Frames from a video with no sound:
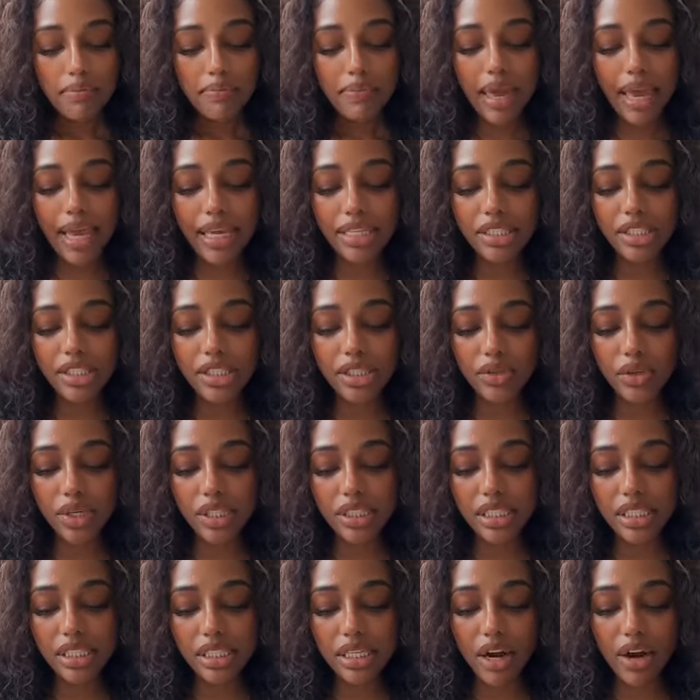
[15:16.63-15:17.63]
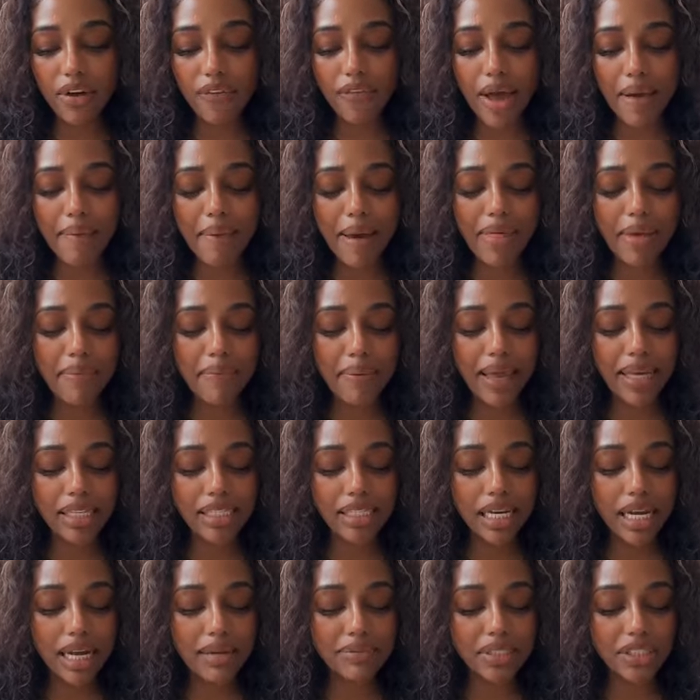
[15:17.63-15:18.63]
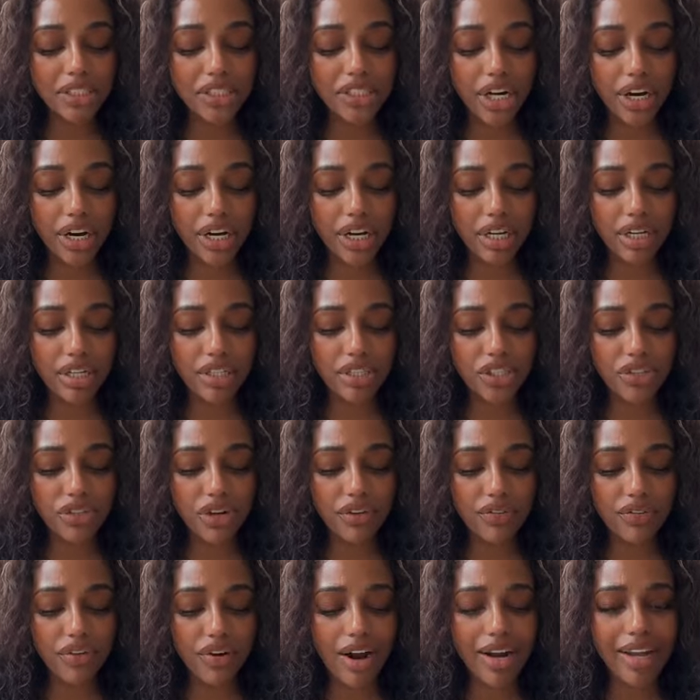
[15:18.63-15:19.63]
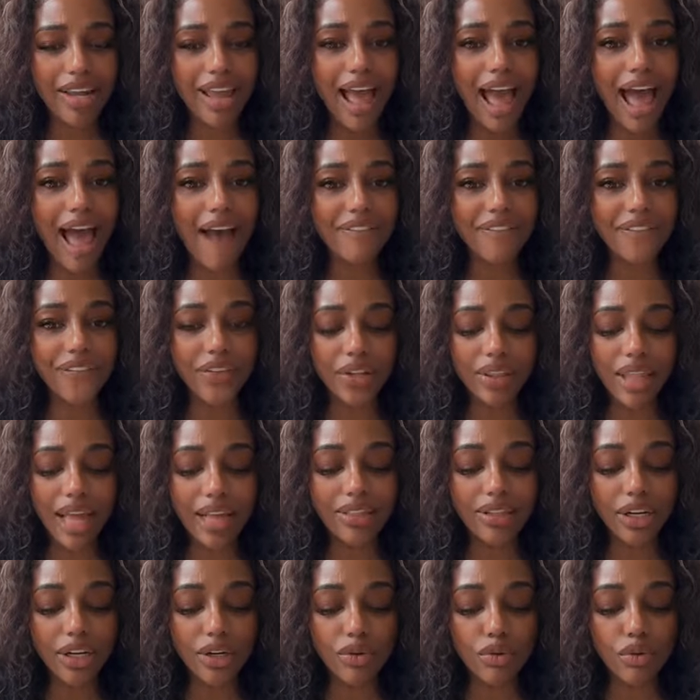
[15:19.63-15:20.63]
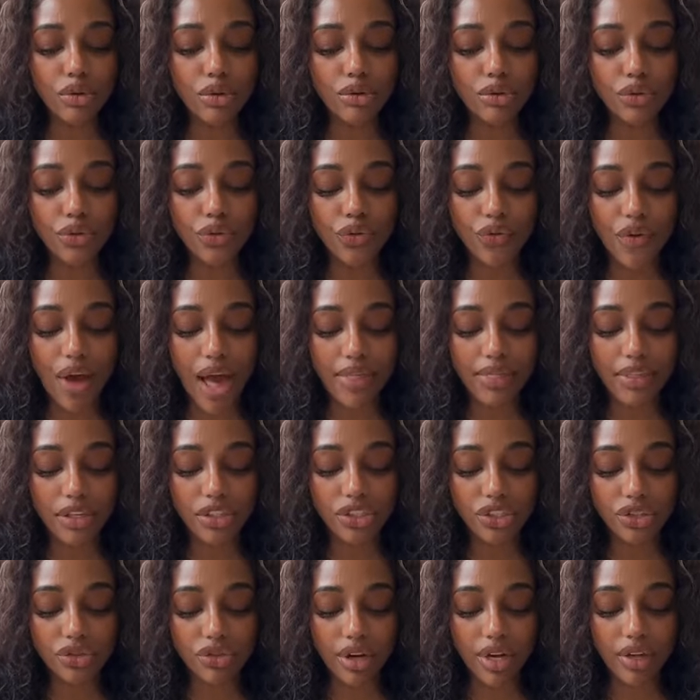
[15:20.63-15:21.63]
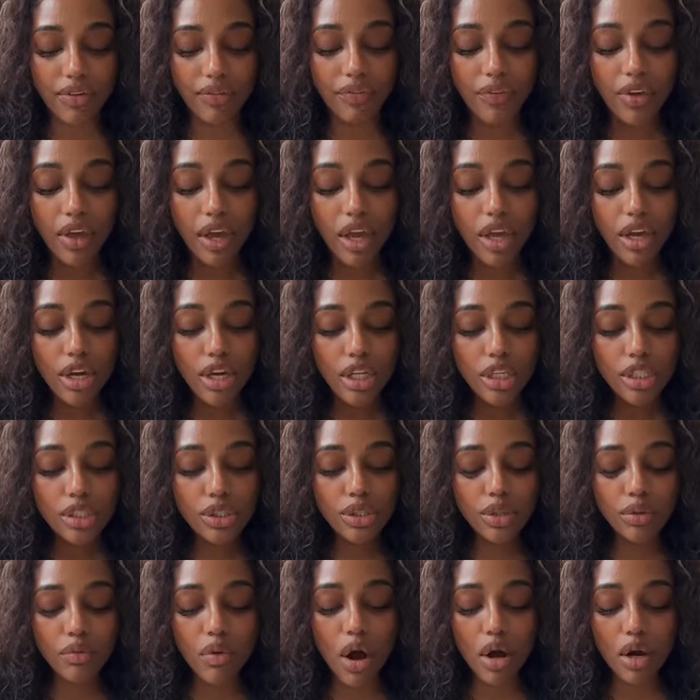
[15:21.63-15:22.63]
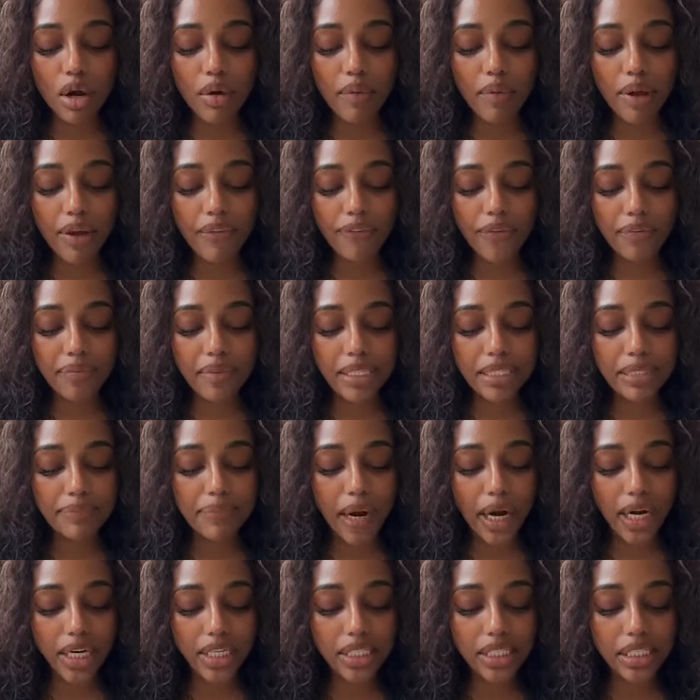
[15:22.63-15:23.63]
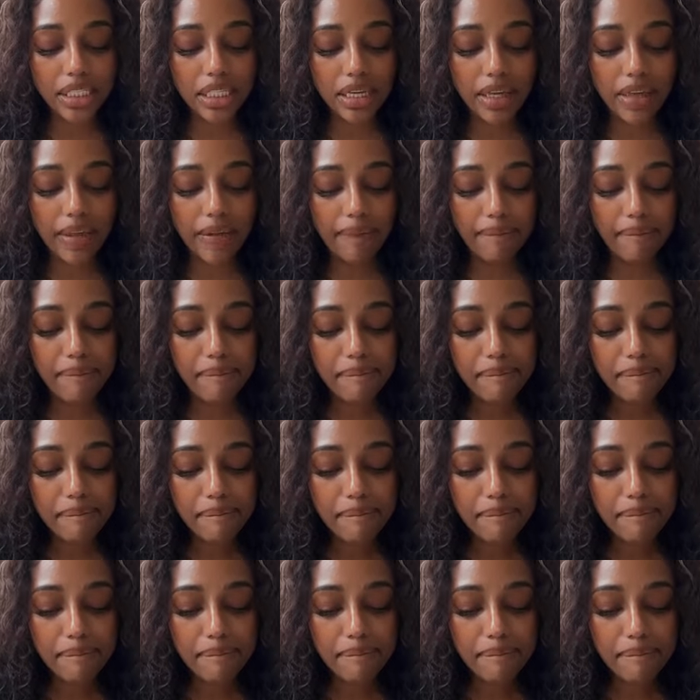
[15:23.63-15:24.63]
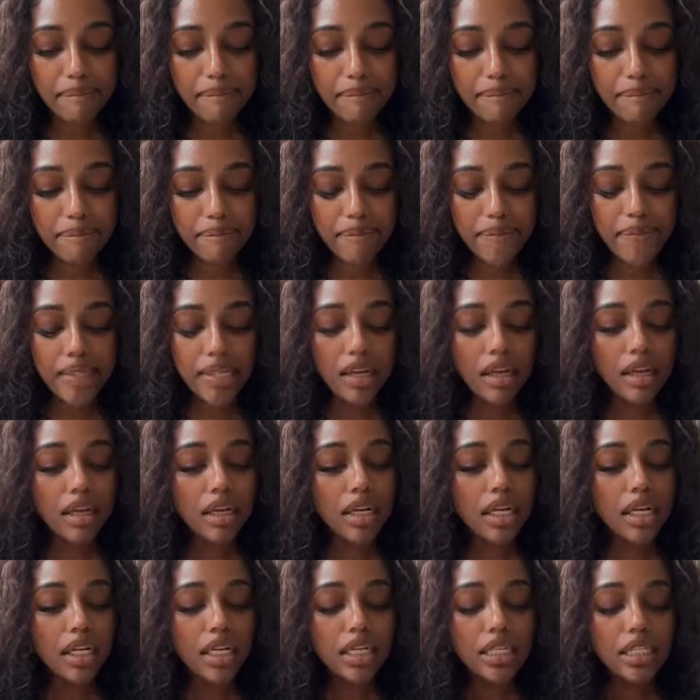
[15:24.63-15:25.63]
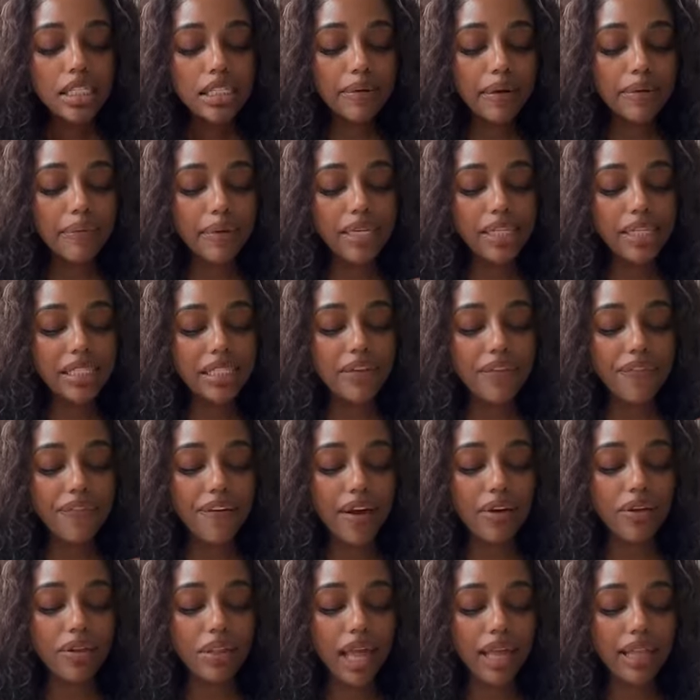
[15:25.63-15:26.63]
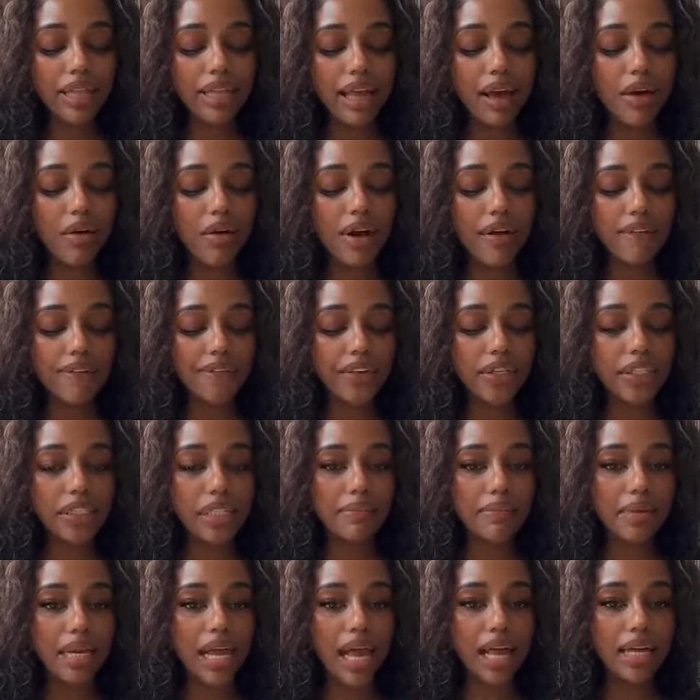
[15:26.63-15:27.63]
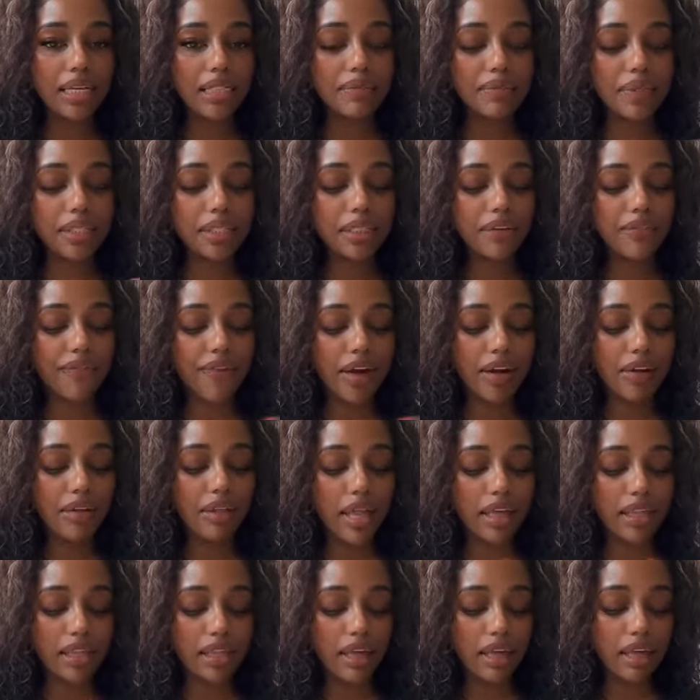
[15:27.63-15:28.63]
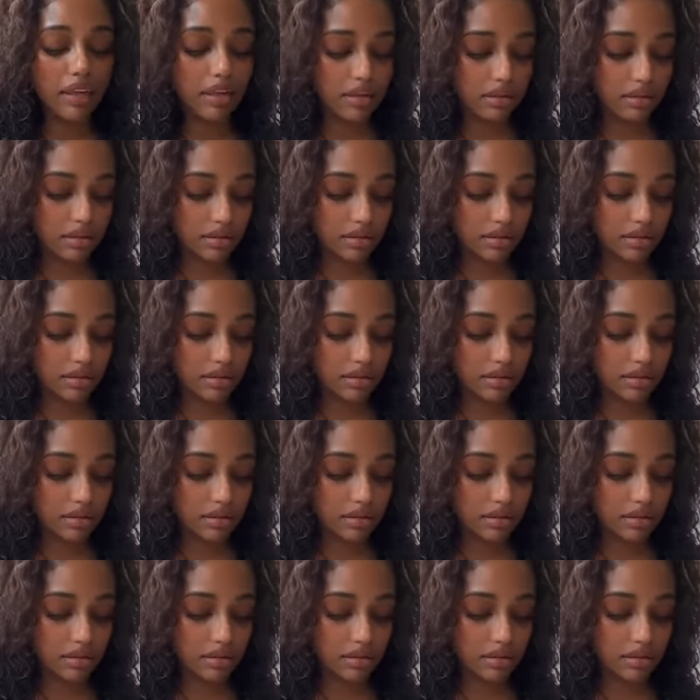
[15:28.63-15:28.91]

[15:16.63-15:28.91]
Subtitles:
Page of Swords is clarified by the Page of Cups, the Chariot, and the Strength card. Yeah, I feel like they're going to find the strength to walk away from this person. So what is the final likely outcome for Geminis? What's the final likely?